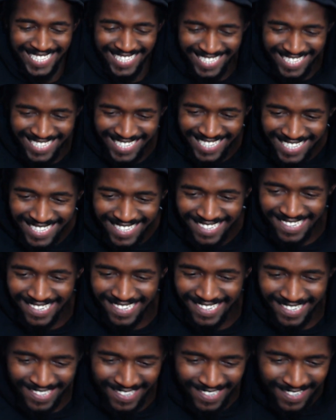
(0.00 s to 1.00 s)

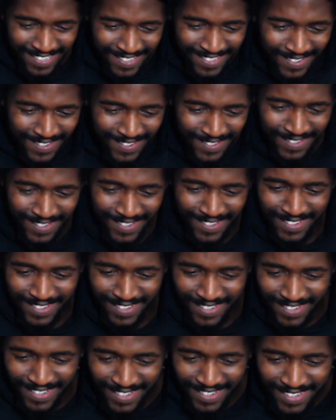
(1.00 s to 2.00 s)

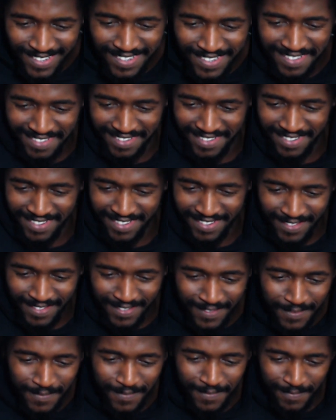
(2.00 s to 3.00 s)

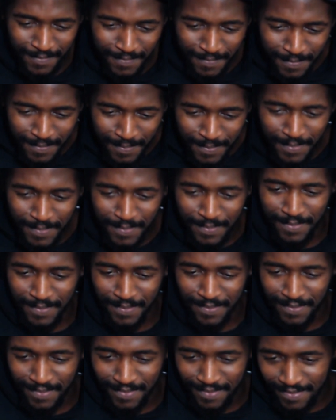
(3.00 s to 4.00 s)

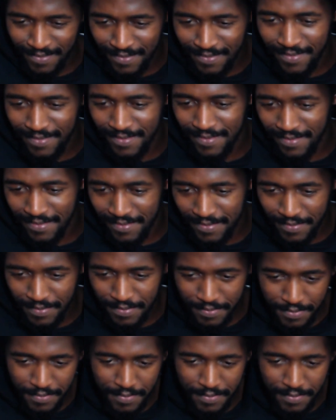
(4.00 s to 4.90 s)
Nobody speaks.